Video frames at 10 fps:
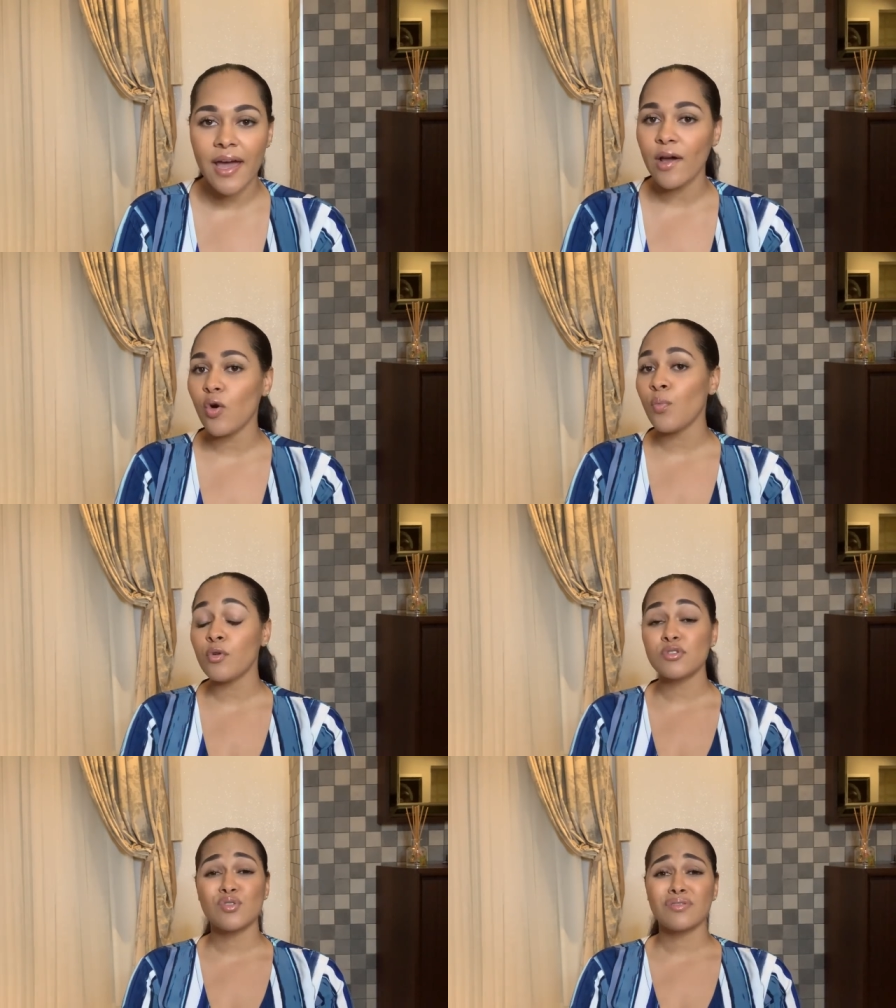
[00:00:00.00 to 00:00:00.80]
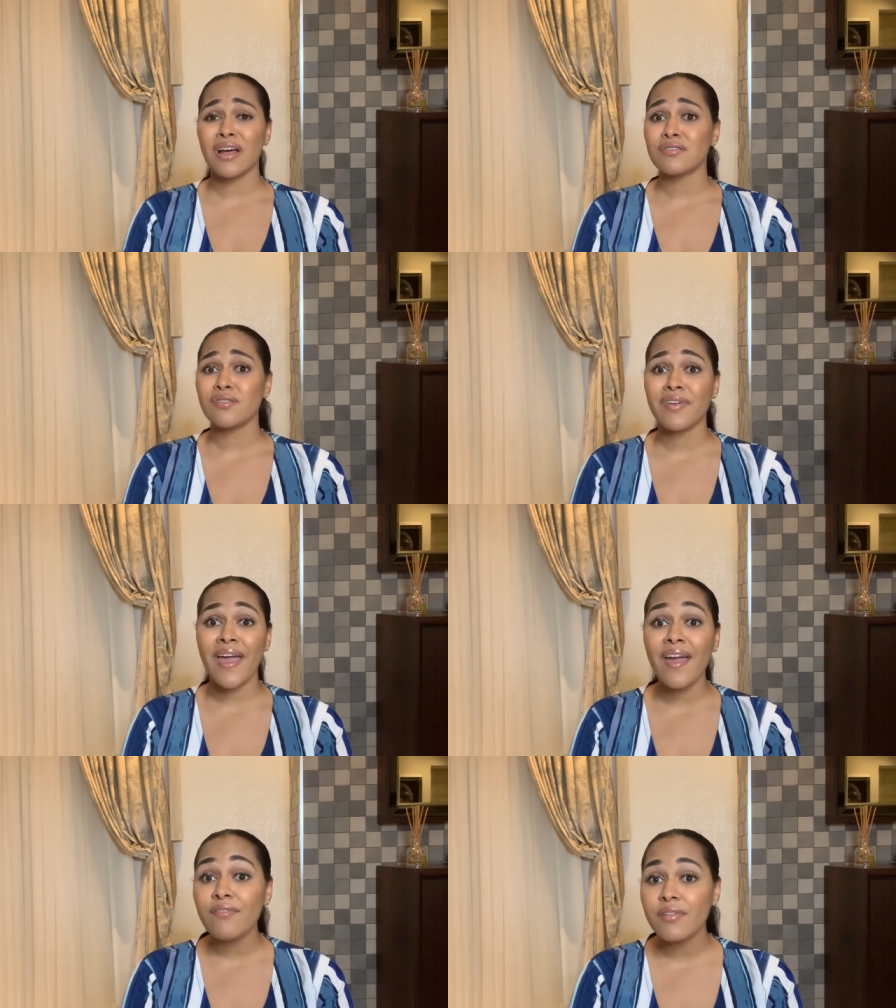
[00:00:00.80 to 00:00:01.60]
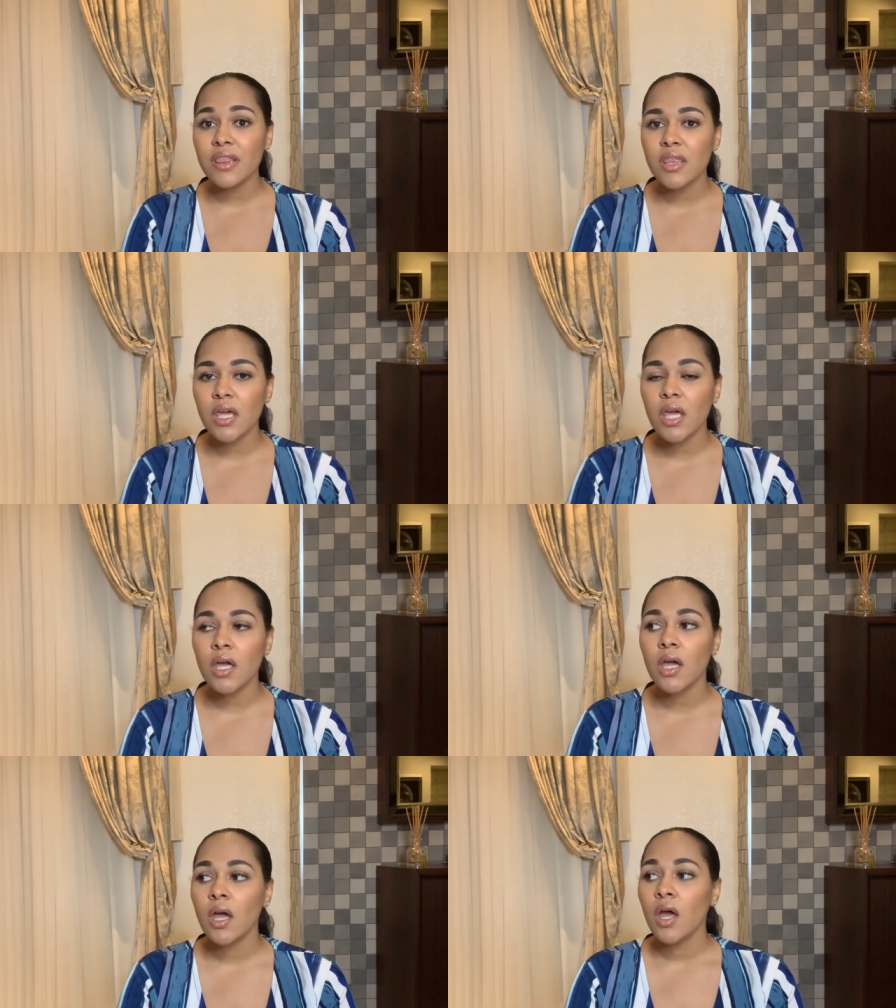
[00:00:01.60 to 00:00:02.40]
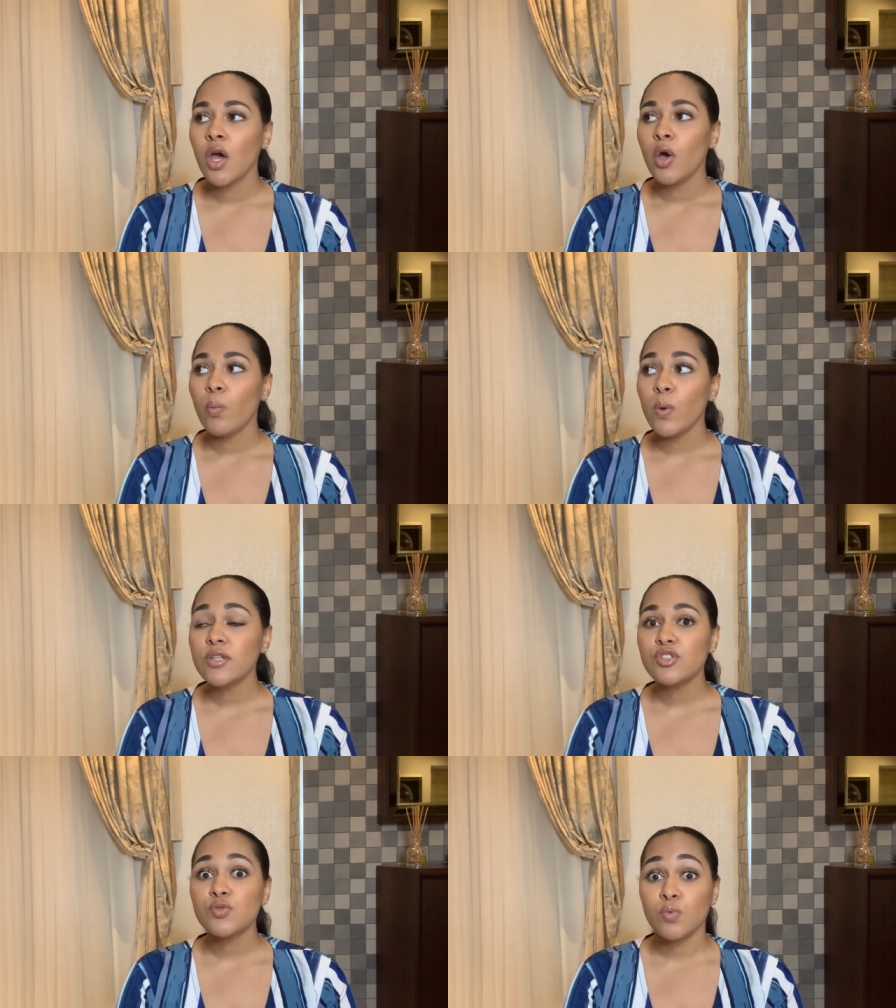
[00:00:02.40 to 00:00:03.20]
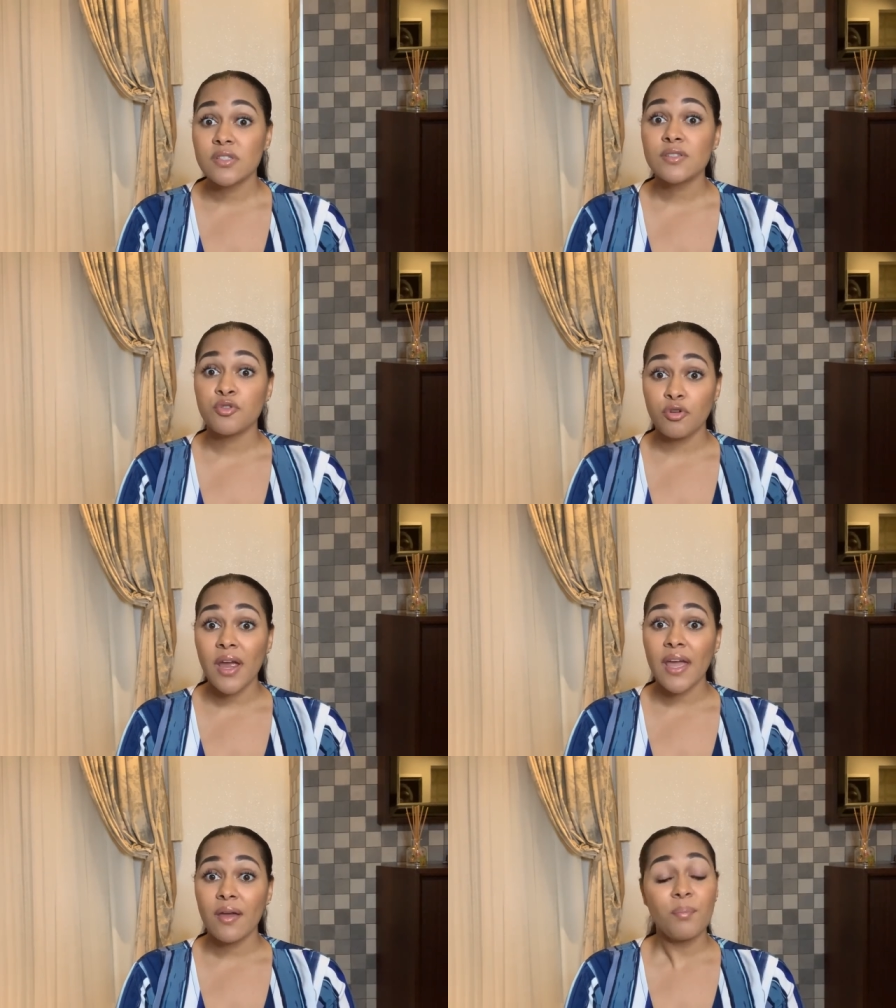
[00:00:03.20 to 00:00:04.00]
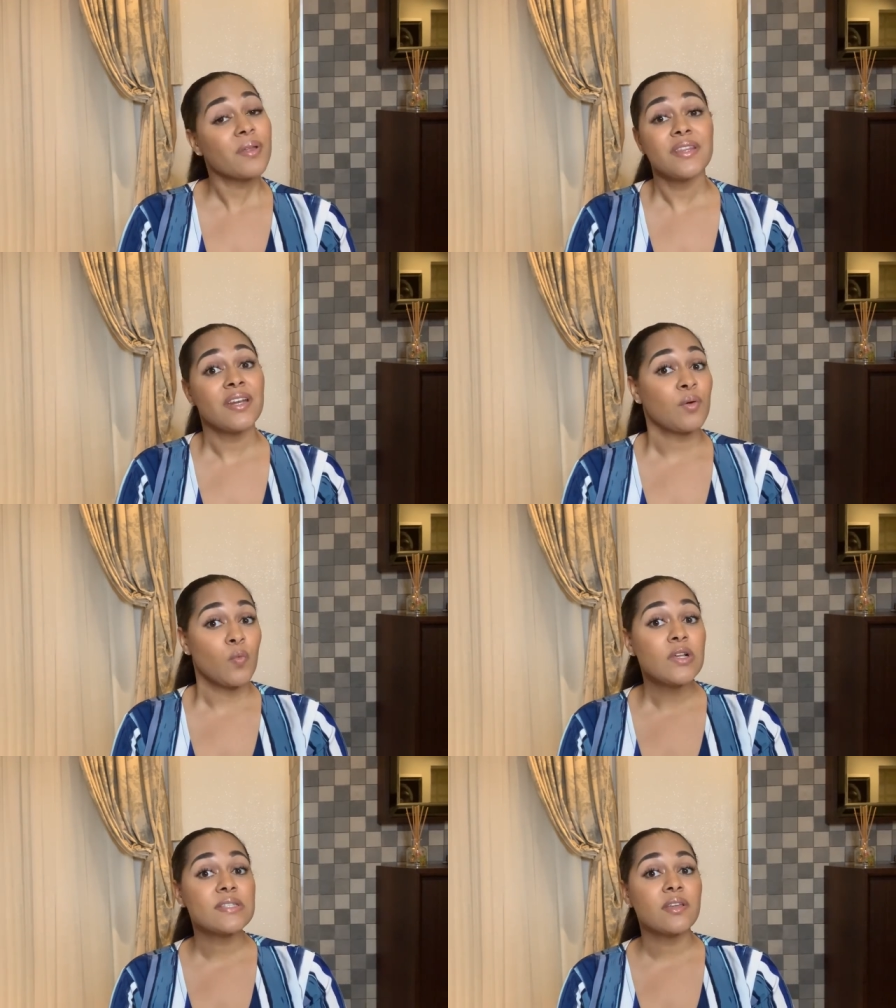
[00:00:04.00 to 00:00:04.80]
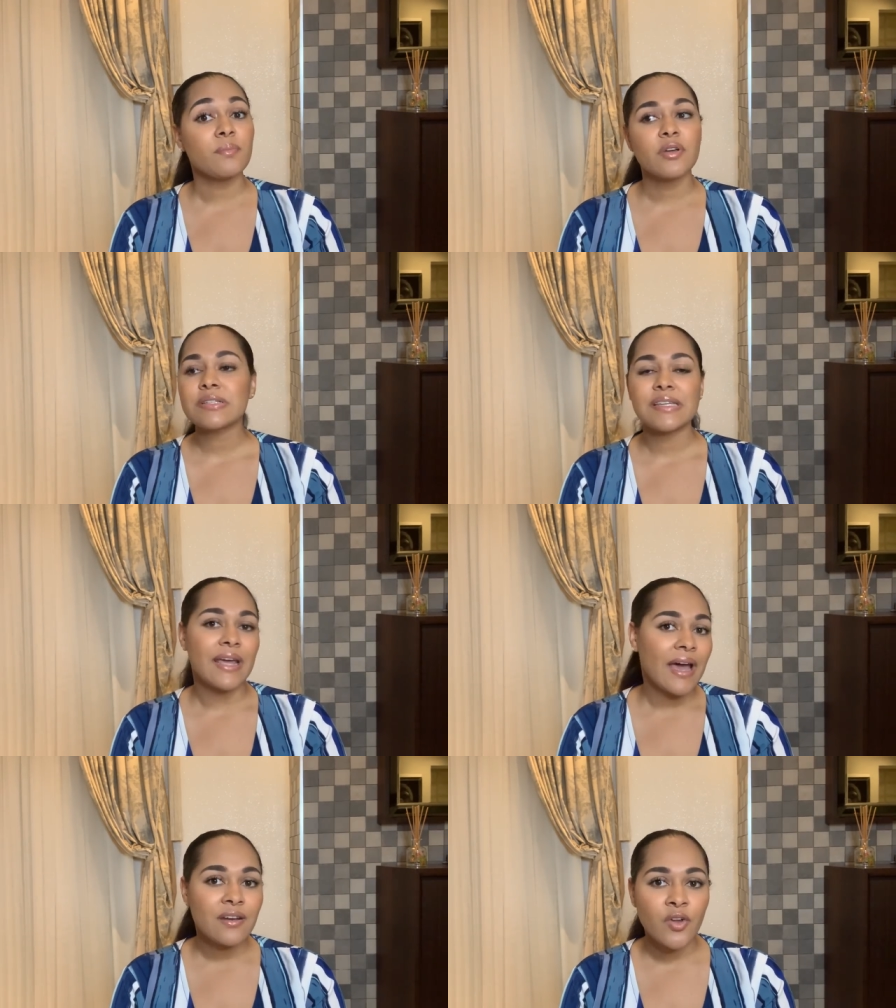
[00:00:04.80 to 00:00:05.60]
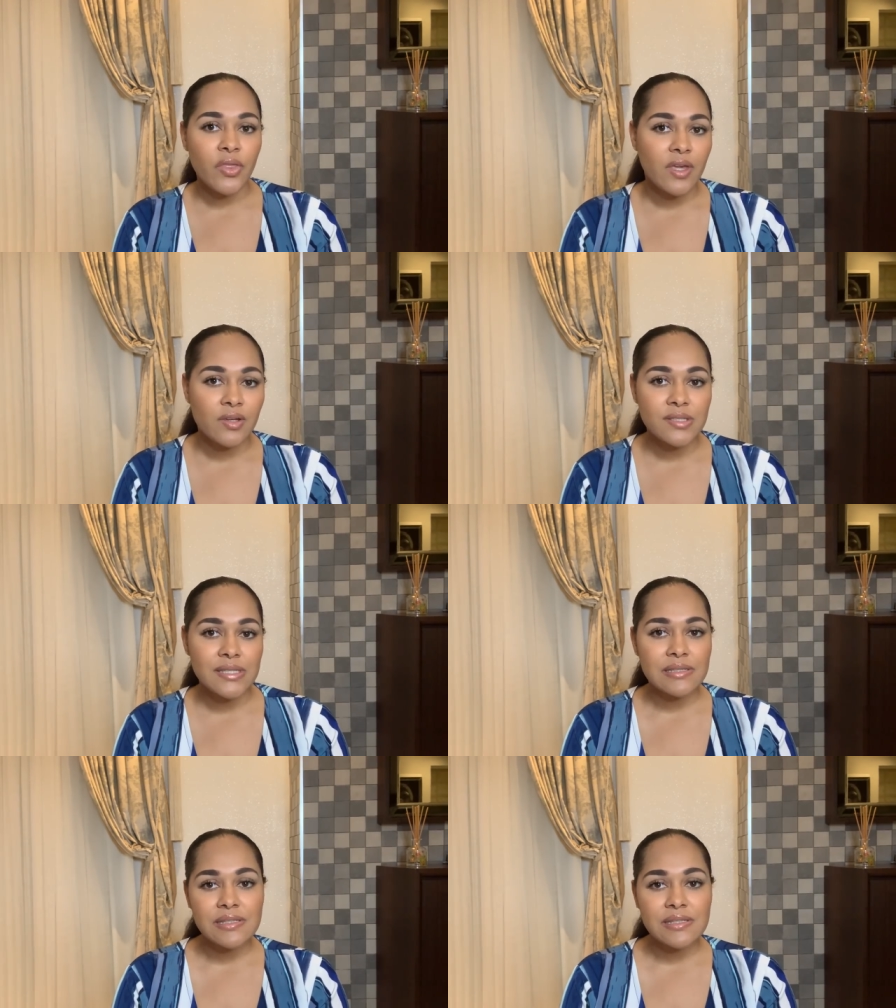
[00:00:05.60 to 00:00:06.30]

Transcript: I almost sold out of everything, which was great, but then it wasn't because then I had nothing else to